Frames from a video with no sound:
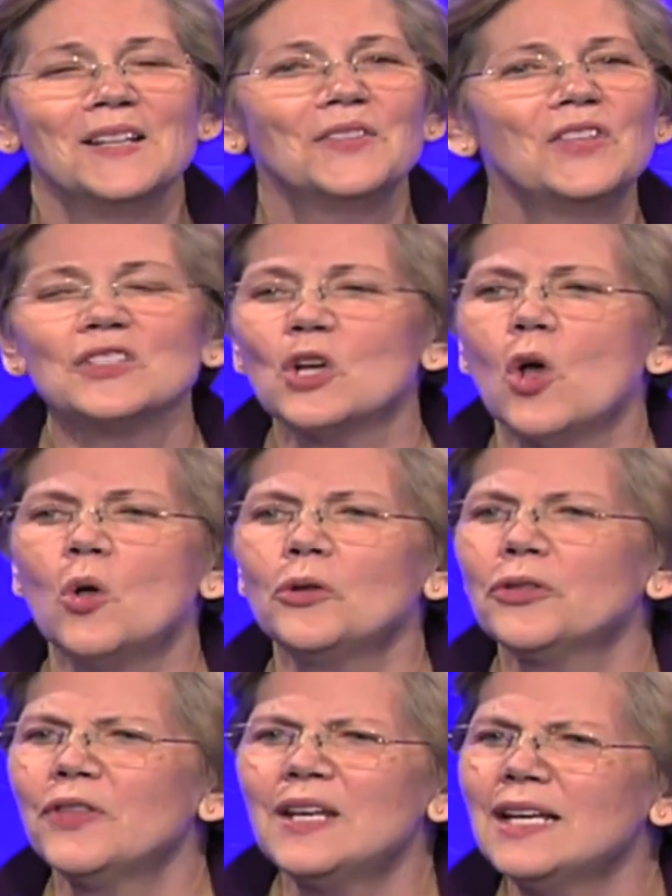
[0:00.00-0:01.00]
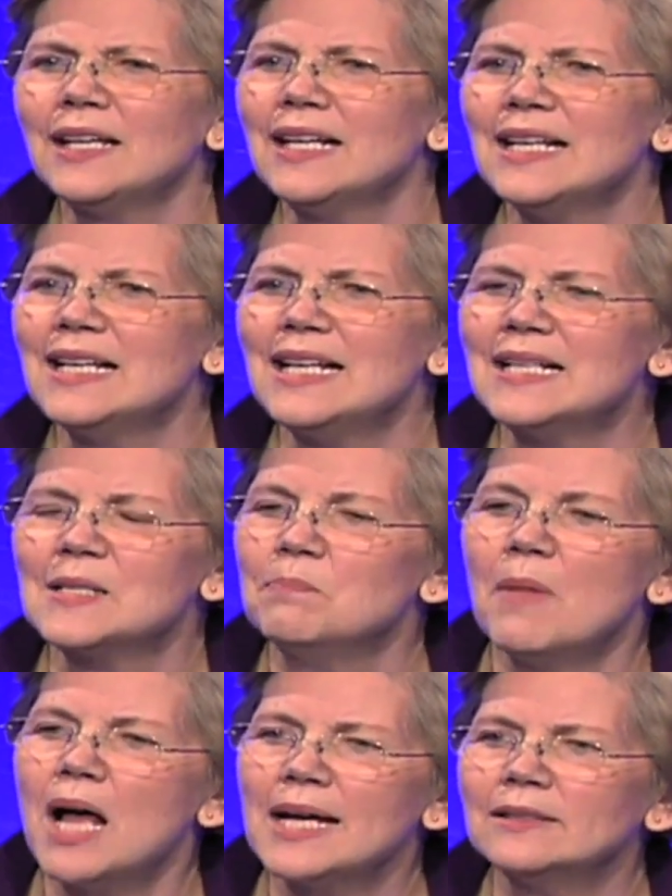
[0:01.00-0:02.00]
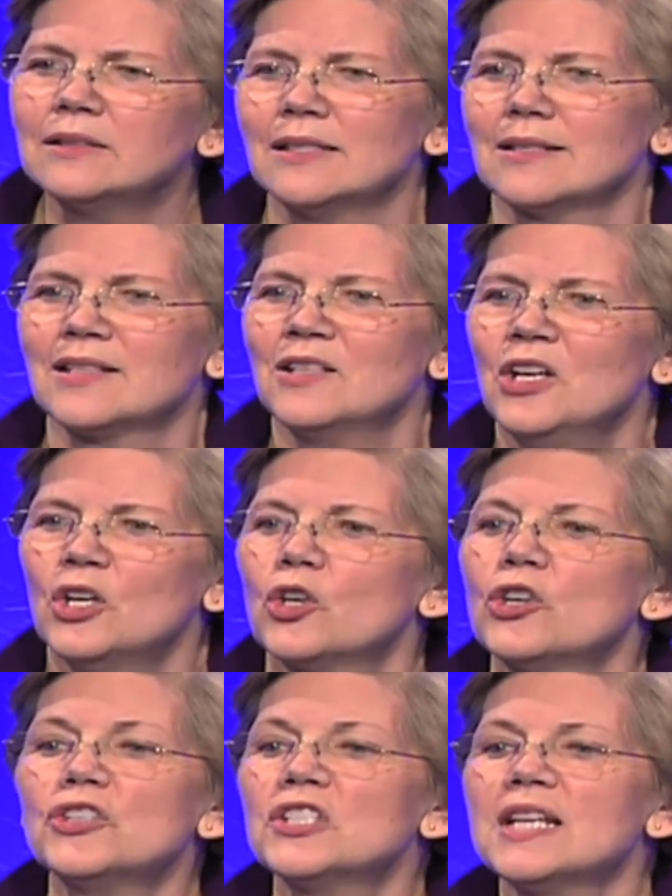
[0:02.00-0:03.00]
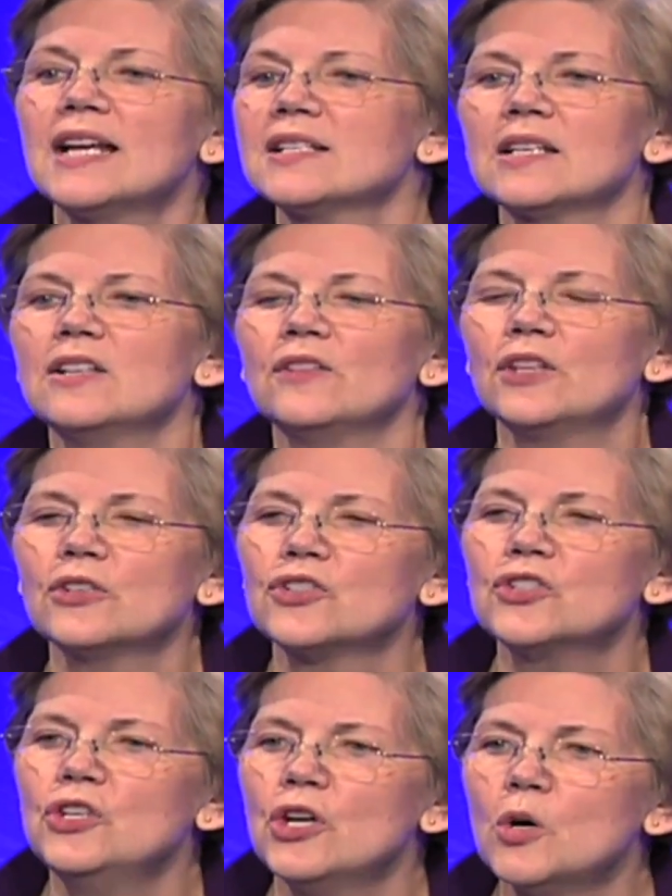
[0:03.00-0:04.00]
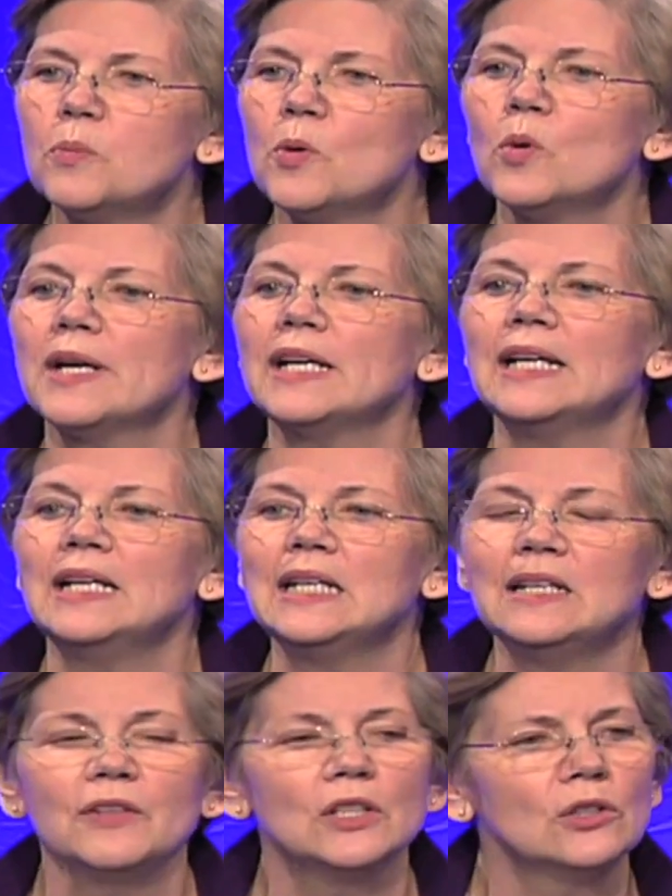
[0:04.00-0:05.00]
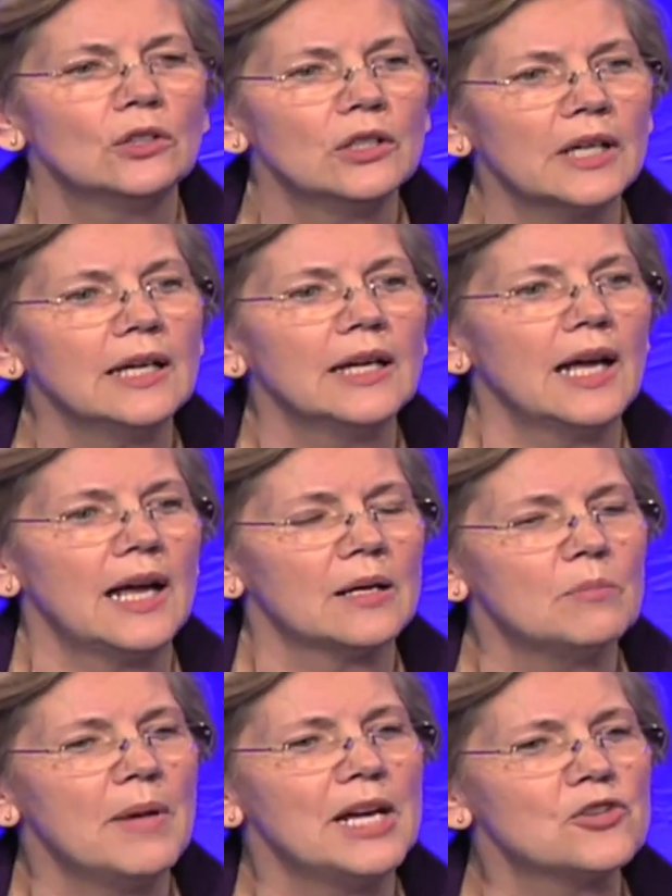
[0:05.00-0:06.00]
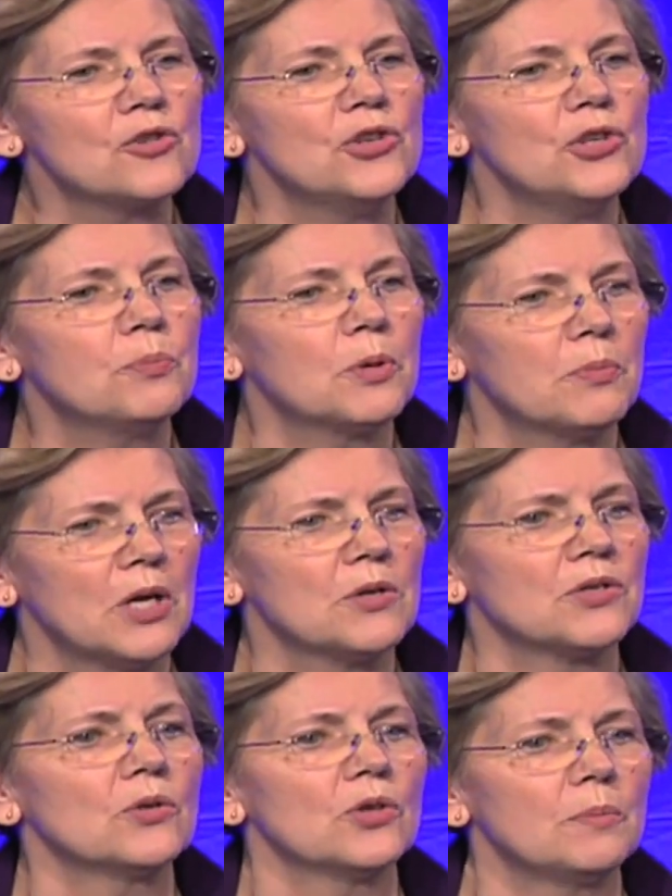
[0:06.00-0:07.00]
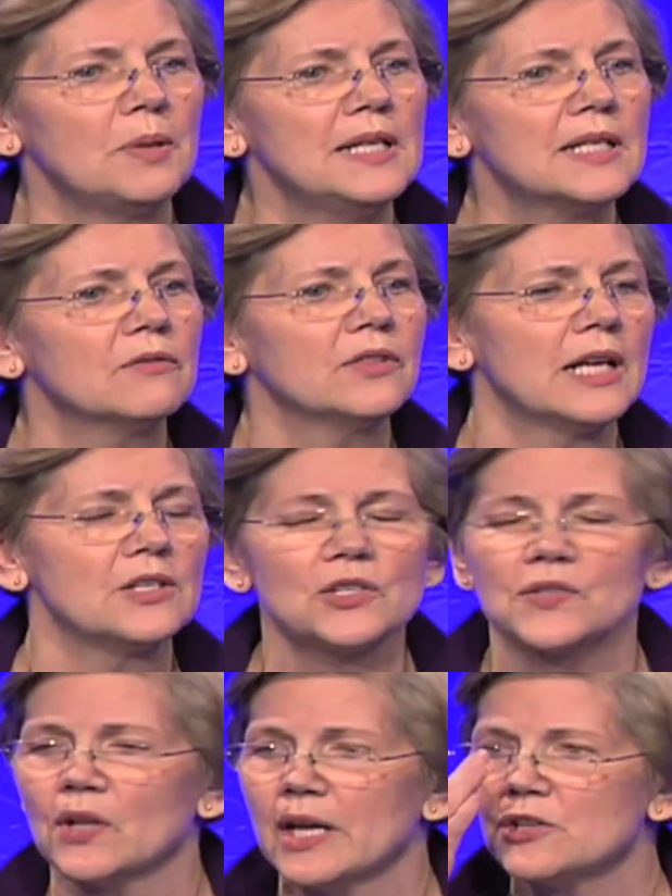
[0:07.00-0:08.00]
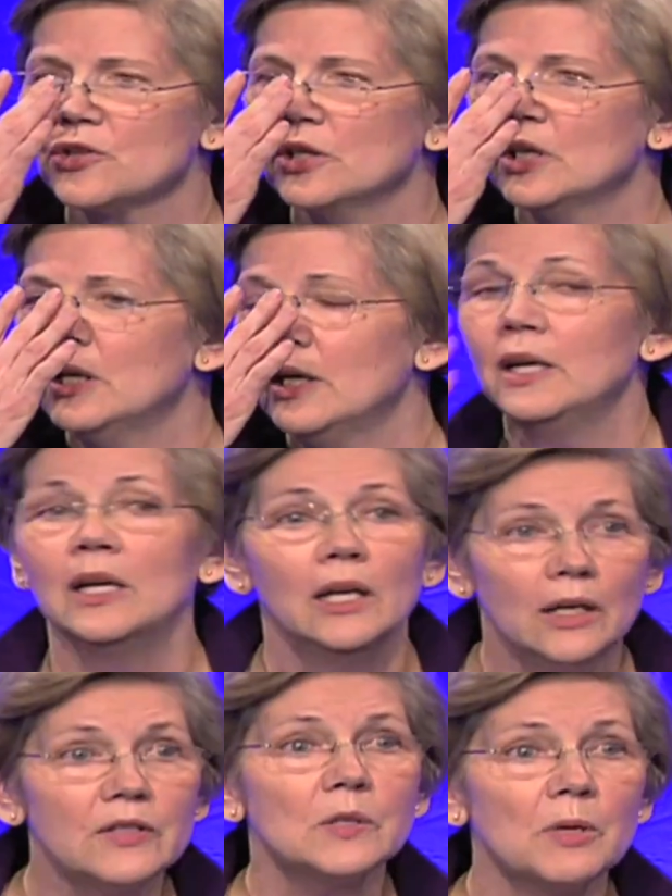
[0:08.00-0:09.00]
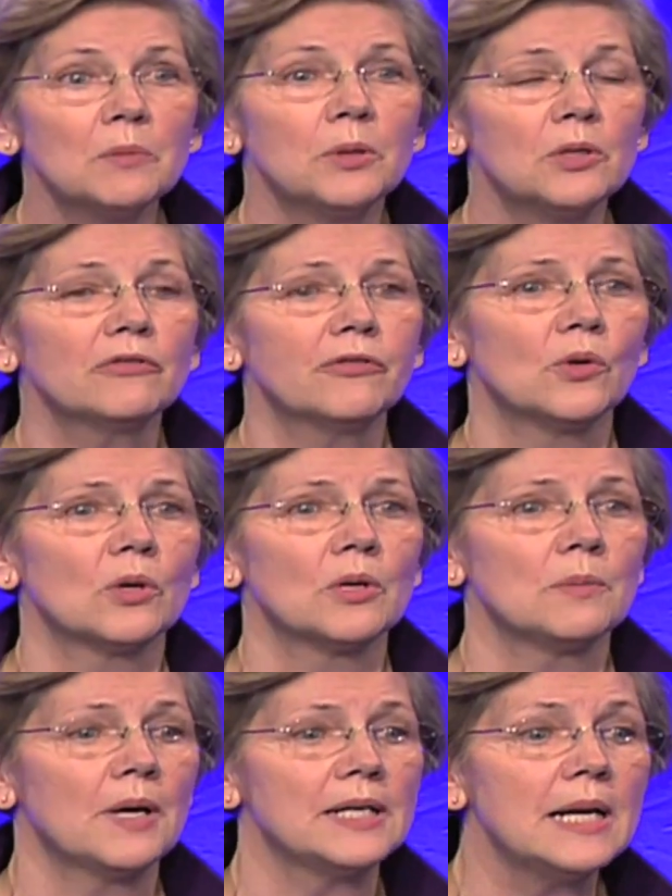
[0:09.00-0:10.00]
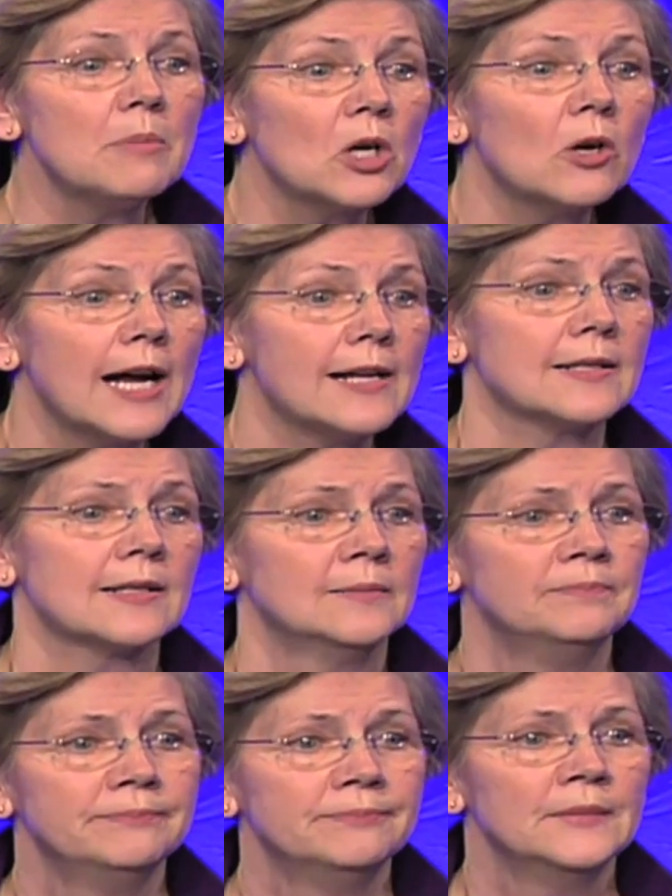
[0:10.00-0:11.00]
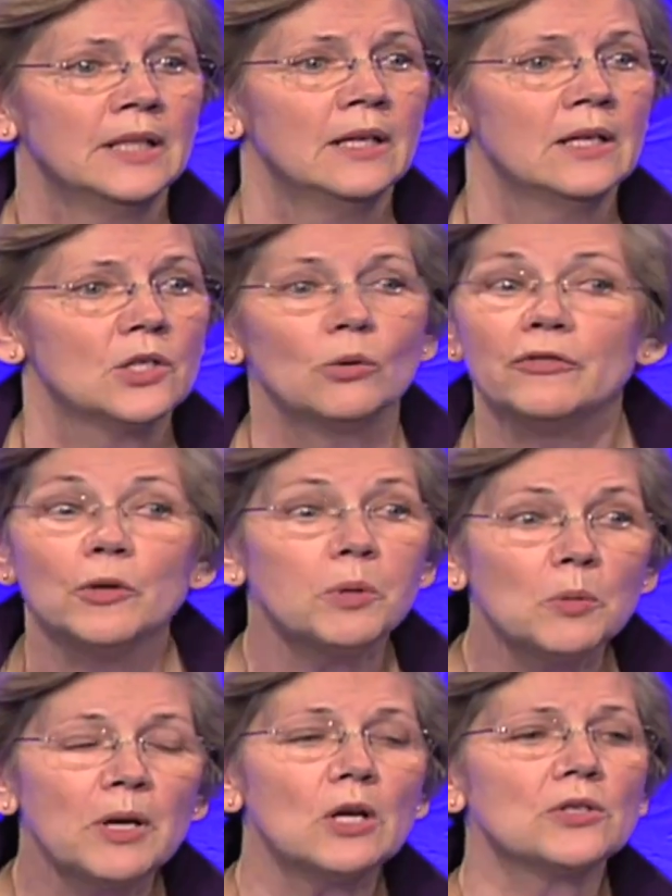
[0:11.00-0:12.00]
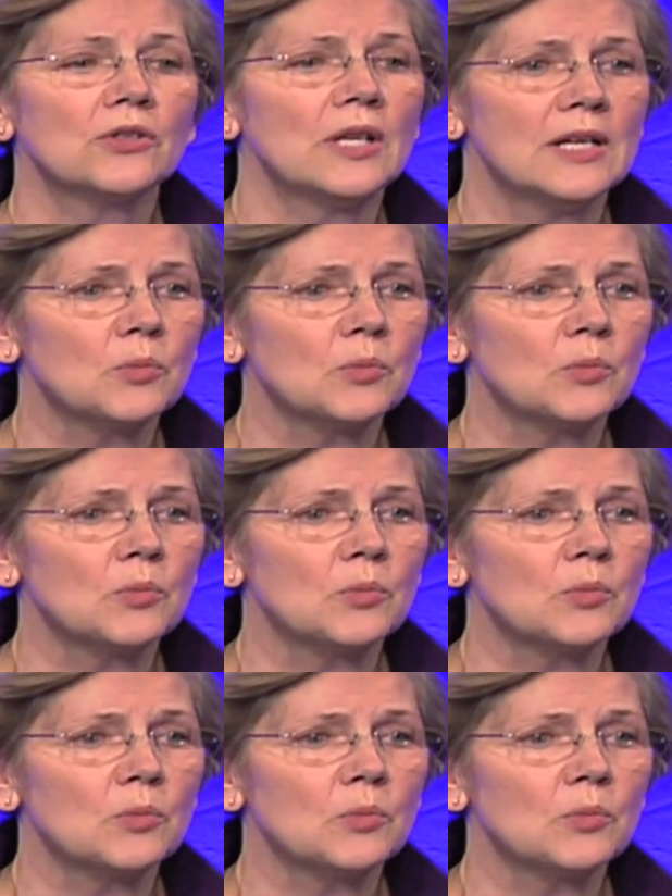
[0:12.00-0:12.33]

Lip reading: This whole thing is mindless. Cruz says there's no point in even looking at a major new proposal or a piece of legislation if it's been put forward by Democrats. So if a proposal has